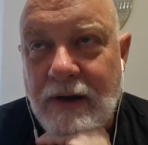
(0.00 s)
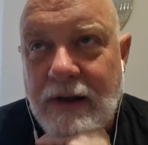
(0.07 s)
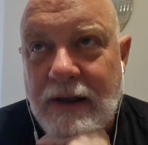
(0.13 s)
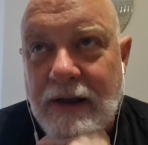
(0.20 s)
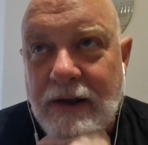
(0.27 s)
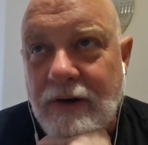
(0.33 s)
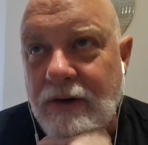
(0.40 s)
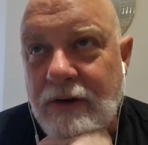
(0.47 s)

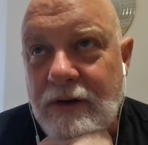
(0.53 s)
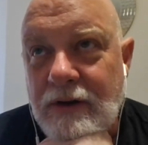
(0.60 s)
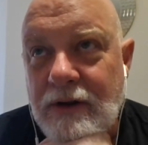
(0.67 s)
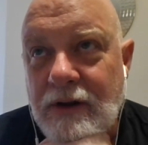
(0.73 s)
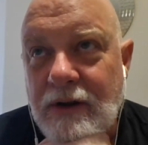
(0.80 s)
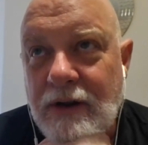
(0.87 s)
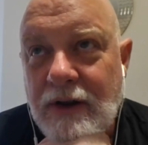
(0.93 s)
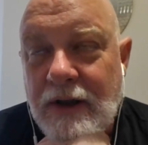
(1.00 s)
And
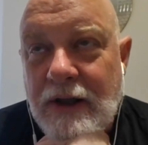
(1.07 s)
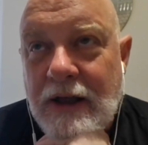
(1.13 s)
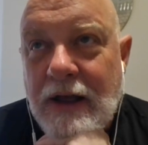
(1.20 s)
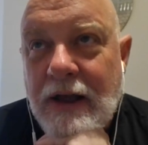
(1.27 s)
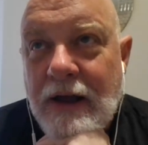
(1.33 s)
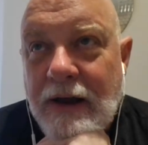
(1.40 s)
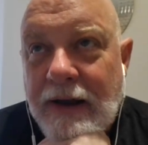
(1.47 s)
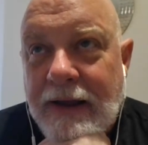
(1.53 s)

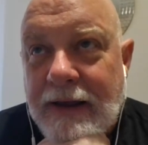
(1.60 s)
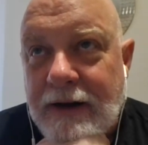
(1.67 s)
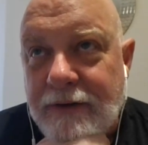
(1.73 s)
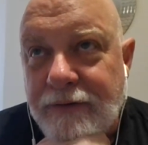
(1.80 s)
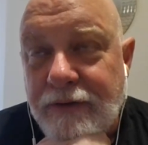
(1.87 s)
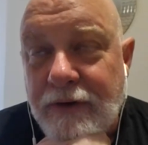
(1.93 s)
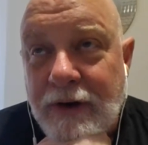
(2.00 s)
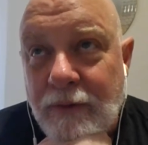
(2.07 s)
I had a
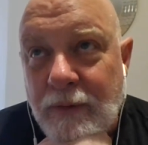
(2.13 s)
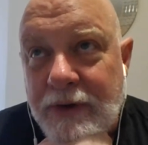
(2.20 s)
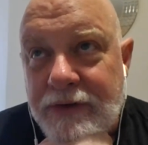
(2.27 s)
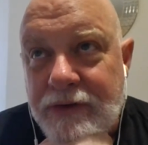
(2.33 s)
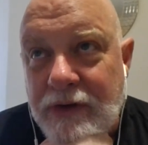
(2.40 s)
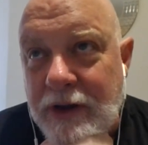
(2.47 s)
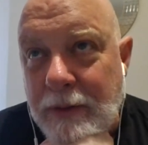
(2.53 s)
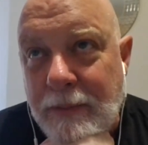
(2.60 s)
friend once
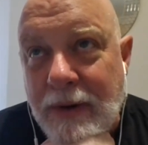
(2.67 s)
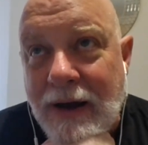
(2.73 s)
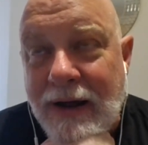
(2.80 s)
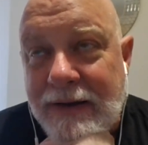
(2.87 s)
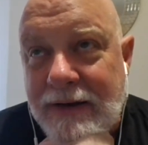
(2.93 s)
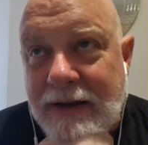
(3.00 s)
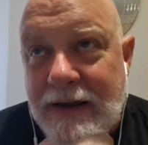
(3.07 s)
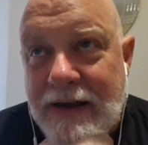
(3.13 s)
who had a
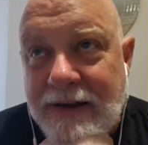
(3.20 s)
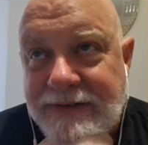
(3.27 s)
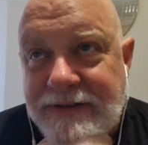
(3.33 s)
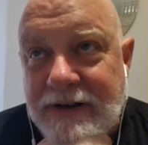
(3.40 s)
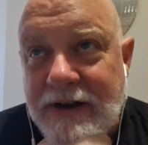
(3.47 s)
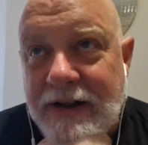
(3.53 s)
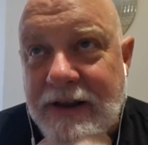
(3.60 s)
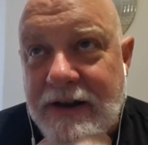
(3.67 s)
podcast
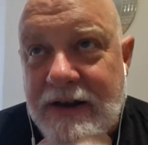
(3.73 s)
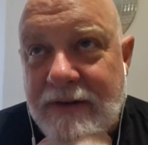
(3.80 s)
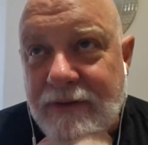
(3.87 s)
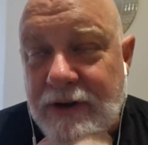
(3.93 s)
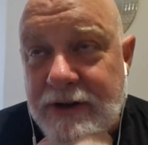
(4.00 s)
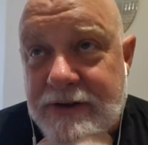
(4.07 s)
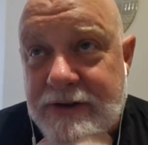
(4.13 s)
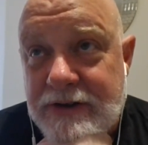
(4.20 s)
that I could never
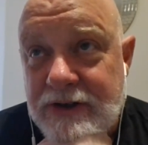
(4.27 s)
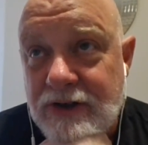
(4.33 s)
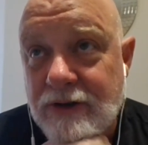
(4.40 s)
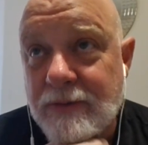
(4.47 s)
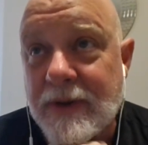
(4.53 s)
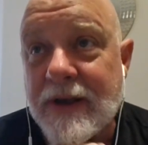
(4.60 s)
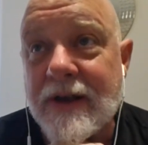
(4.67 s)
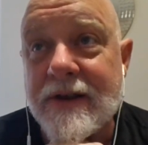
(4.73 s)
listen to
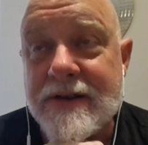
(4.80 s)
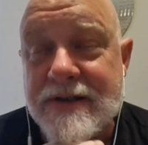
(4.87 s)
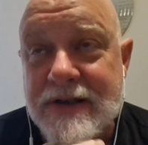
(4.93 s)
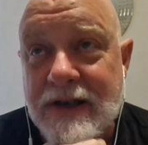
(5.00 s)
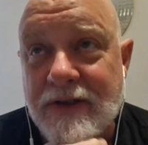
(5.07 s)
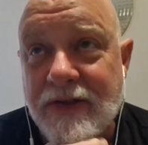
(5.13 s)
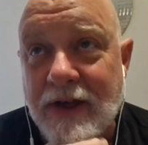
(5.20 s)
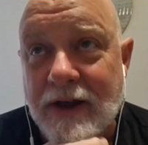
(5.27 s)
because
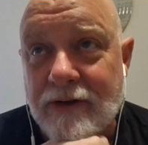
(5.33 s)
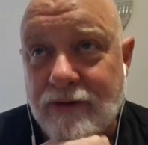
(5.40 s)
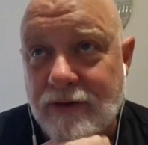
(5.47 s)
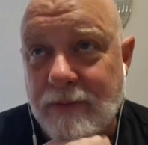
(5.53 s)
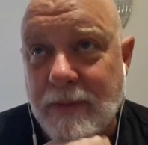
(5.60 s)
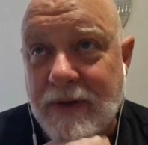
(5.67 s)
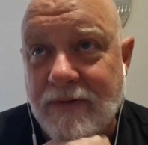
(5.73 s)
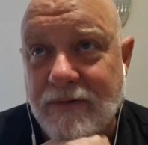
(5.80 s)
he thought it
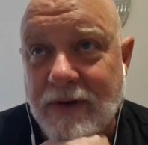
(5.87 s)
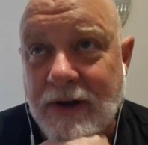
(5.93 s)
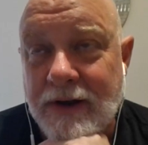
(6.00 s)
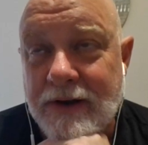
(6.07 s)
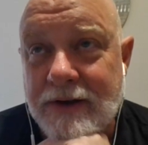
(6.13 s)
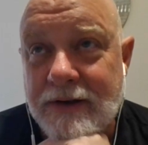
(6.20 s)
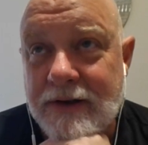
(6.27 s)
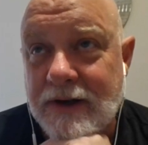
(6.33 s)
would be
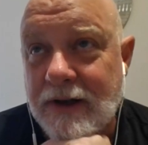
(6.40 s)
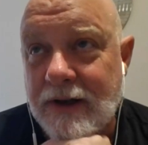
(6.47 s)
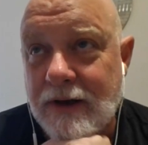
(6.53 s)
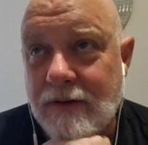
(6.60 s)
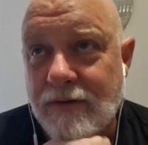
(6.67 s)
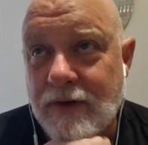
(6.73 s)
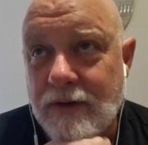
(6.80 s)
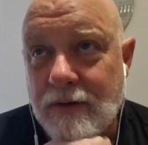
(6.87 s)
fun to
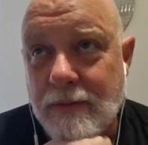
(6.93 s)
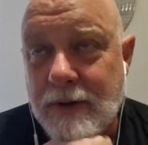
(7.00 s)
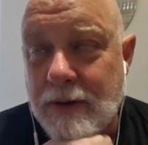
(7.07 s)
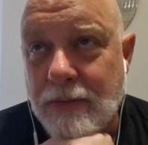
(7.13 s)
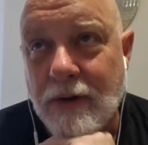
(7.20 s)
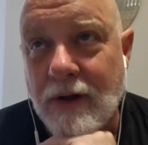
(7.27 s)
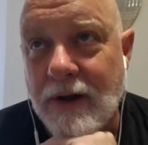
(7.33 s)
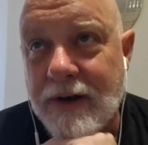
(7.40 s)
interview the
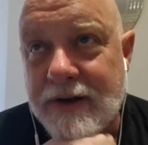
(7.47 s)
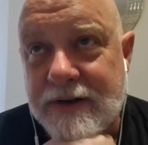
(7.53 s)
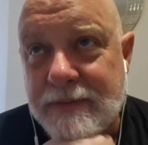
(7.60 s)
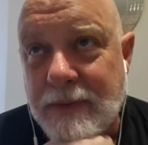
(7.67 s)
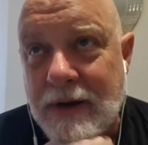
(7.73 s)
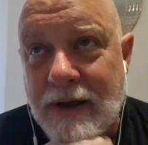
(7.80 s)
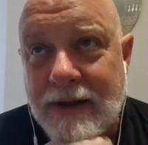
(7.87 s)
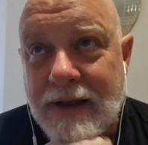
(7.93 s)
people on his
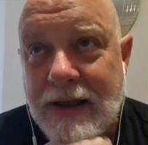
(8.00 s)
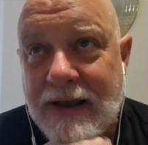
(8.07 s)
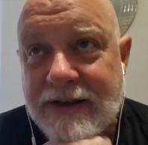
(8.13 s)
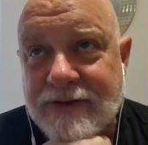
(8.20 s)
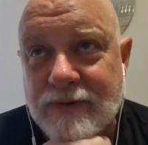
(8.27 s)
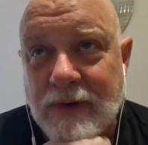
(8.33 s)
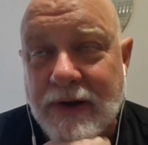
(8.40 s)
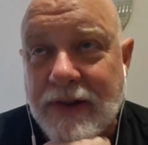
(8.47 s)

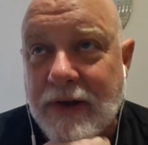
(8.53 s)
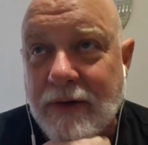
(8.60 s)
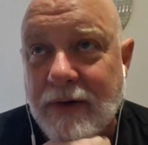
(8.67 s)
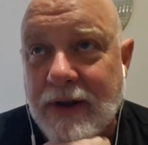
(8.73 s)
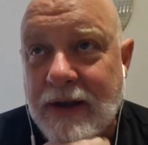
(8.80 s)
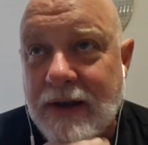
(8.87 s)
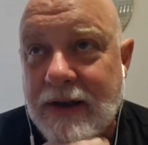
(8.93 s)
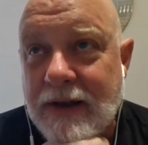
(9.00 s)
podcast while they're
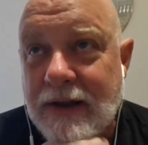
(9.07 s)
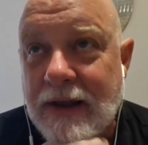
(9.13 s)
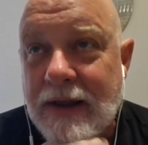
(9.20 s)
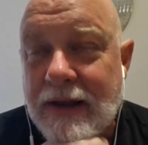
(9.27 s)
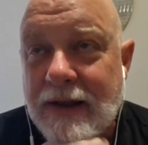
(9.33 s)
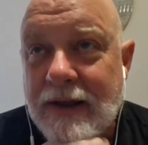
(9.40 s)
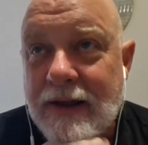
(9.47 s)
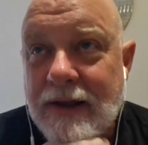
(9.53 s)
eating
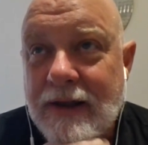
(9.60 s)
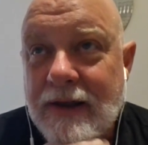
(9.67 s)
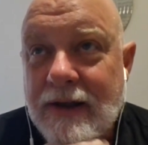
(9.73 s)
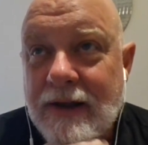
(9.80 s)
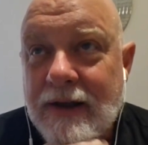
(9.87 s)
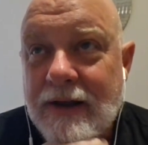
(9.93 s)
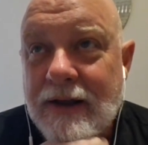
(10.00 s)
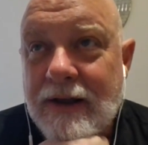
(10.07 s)

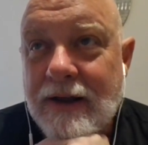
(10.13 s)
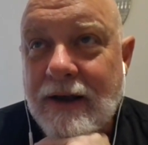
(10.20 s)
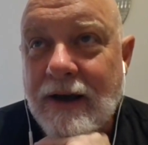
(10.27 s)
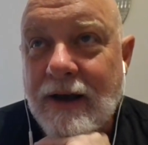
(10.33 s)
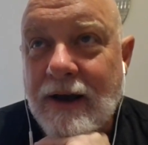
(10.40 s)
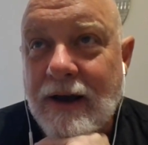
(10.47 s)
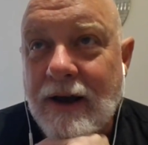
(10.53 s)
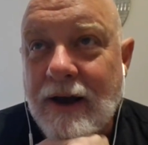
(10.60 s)

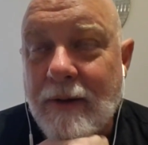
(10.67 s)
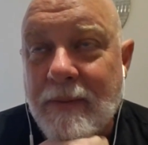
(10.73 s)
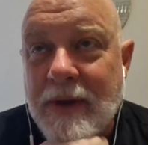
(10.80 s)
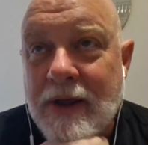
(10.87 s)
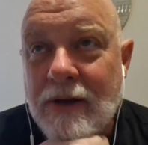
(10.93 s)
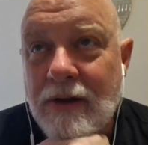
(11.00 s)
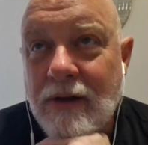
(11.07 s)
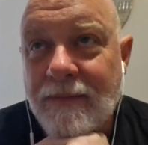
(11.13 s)
a
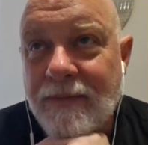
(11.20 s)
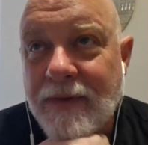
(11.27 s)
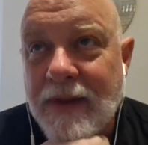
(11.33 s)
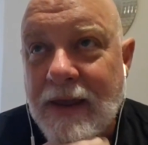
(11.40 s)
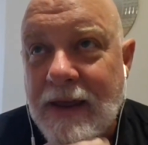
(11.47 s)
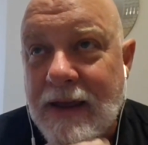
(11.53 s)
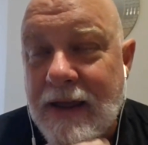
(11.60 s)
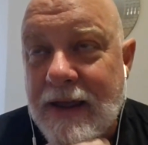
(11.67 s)
meal
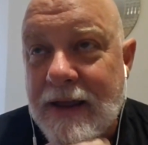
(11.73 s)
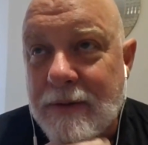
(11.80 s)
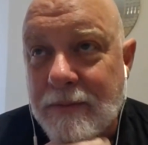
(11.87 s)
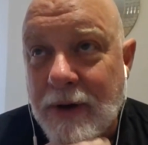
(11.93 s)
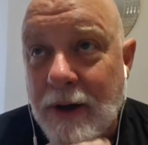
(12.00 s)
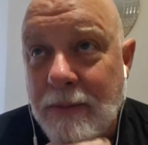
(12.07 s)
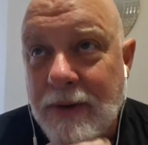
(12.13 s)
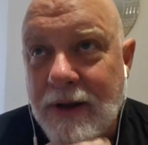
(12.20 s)
in
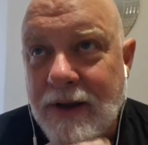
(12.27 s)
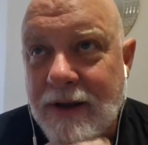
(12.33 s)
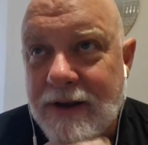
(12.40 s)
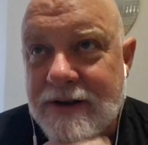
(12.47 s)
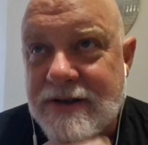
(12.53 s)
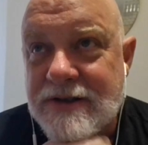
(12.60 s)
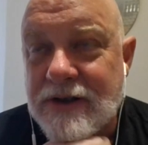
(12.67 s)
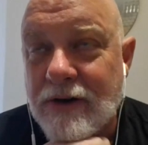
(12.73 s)

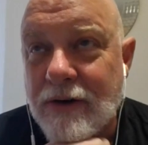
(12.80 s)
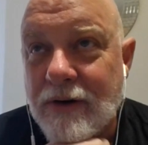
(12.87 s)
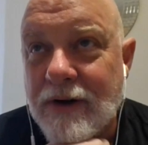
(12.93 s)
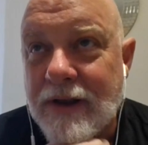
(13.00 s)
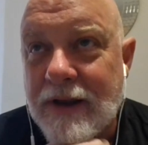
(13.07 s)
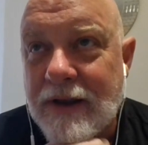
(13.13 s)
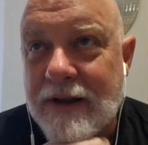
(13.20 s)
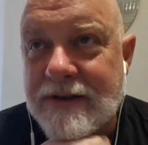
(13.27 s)
public. So
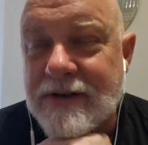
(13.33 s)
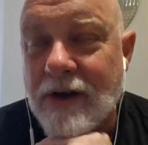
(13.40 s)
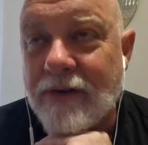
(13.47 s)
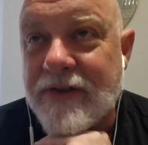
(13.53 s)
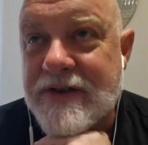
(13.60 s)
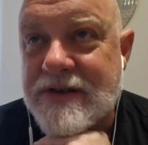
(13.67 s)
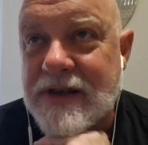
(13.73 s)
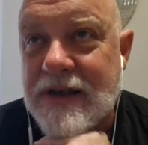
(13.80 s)
it's all
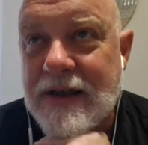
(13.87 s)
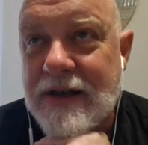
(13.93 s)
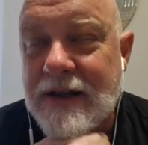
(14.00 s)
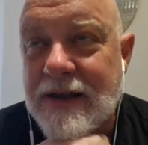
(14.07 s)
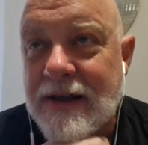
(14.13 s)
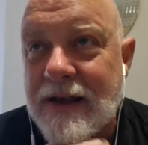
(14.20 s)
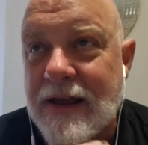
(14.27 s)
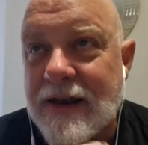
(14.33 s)
this
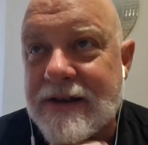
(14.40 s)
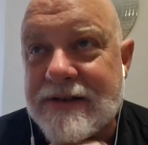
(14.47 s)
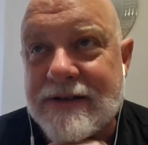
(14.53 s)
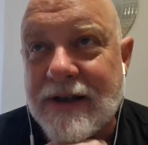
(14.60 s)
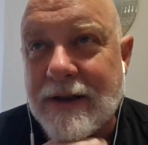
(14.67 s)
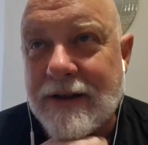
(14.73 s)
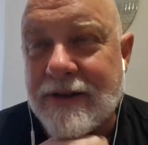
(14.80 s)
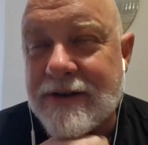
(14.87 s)
eating and it's
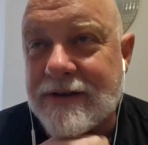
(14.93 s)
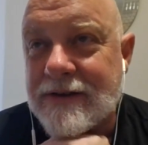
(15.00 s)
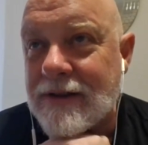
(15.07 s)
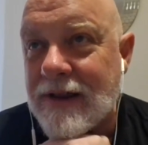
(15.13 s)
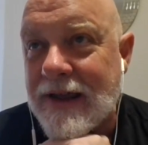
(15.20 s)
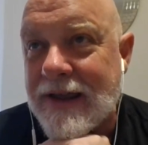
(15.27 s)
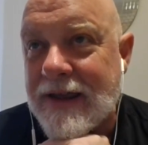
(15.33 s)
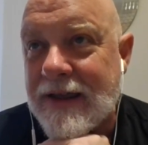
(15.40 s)
like this
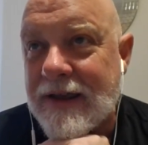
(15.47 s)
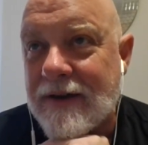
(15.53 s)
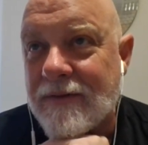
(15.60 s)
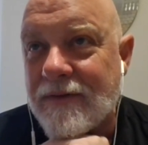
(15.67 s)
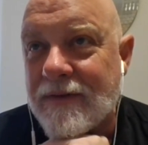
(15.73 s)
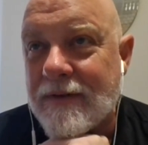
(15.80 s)
clanking of,